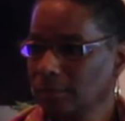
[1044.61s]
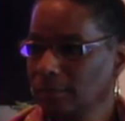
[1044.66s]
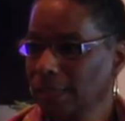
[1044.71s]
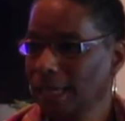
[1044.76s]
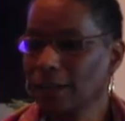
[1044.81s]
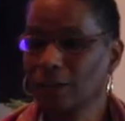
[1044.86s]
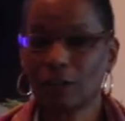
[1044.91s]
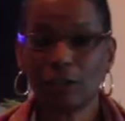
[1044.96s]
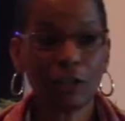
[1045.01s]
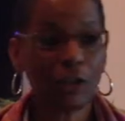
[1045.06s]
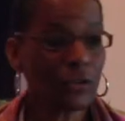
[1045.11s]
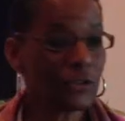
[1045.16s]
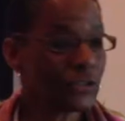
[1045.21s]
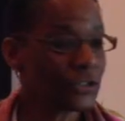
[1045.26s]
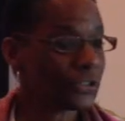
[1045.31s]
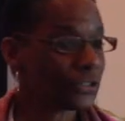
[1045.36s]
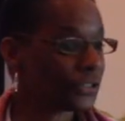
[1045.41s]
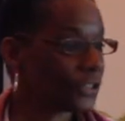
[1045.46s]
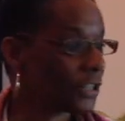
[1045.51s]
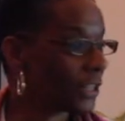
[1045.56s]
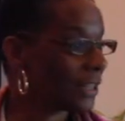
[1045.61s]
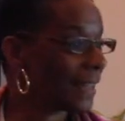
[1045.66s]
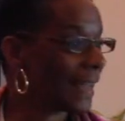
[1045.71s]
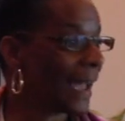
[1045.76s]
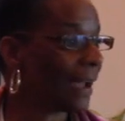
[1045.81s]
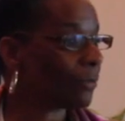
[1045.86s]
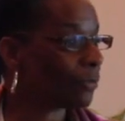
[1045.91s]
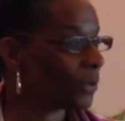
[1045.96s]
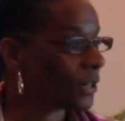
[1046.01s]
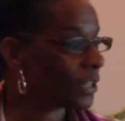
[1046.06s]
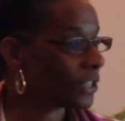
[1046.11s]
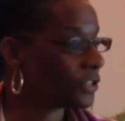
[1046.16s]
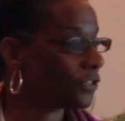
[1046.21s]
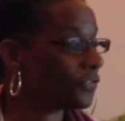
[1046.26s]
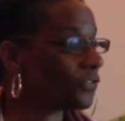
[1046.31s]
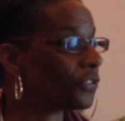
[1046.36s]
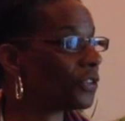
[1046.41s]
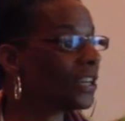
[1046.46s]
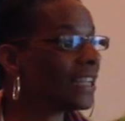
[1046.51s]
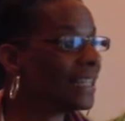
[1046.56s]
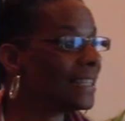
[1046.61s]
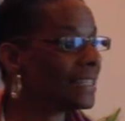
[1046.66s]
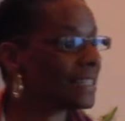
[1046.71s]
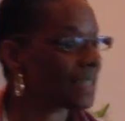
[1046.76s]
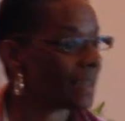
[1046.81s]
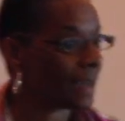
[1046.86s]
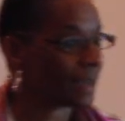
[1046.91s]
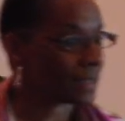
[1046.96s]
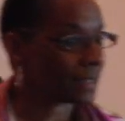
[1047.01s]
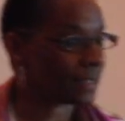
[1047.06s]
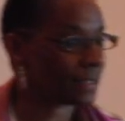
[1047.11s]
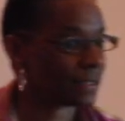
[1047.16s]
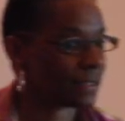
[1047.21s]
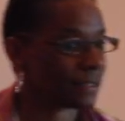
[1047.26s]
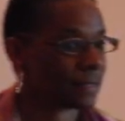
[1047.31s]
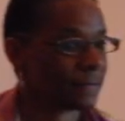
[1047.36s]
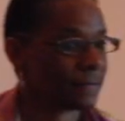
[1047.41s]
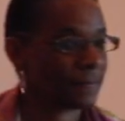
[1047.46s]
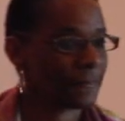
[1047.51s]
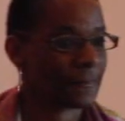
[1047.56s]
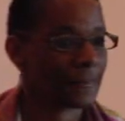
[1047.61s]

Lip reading: and closer to that which frees us